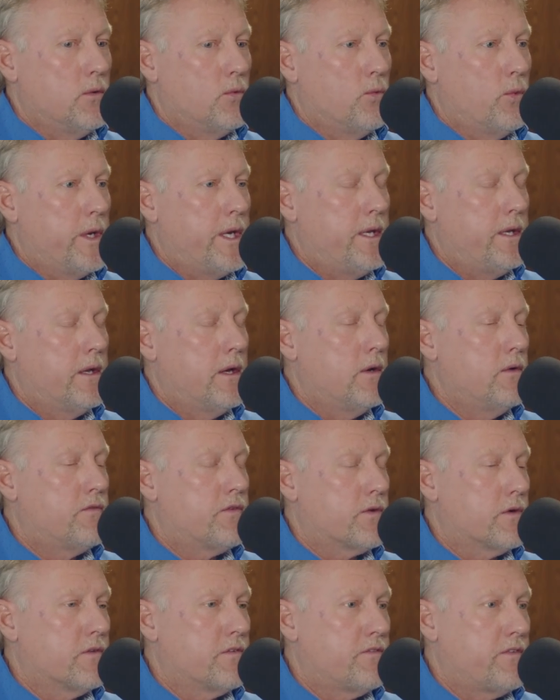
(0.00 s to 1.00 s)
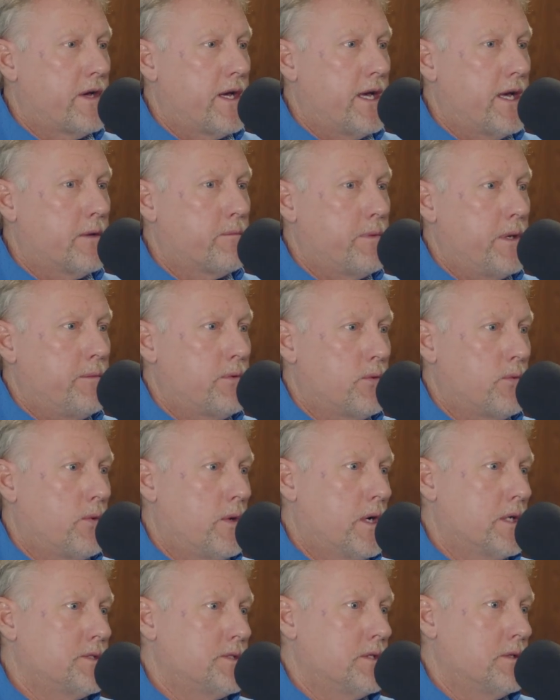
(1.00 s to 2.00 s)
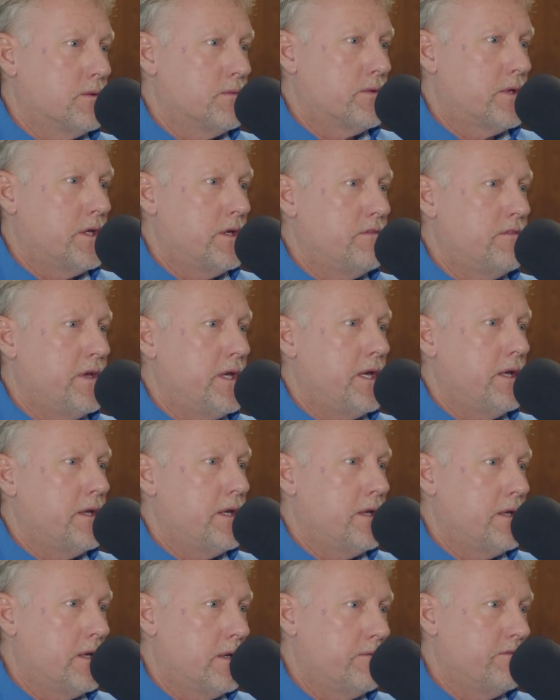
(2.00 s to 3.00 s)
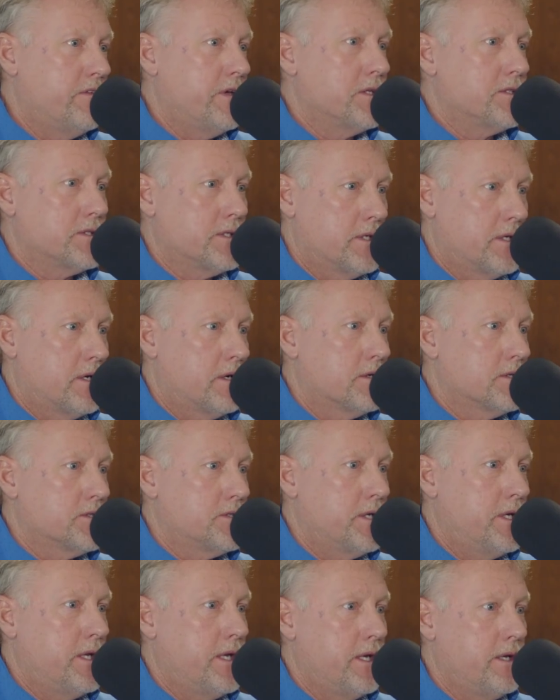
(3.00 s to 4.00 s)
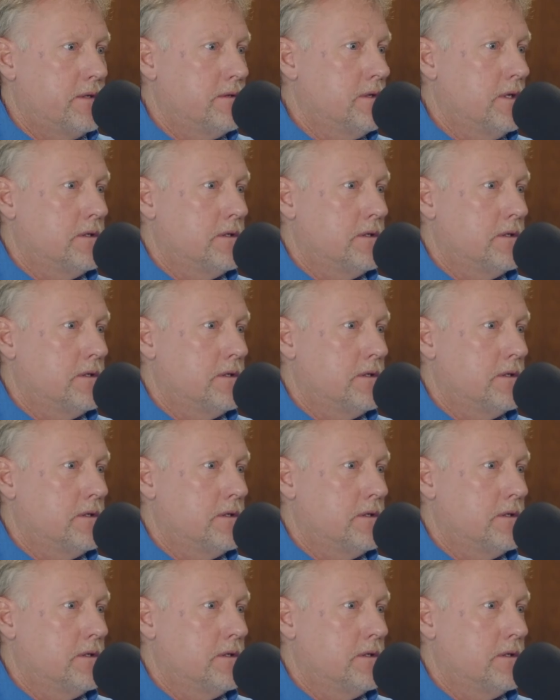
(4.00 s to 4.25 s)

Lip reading: we know for a fact people watch it on TV and end up visiting our city,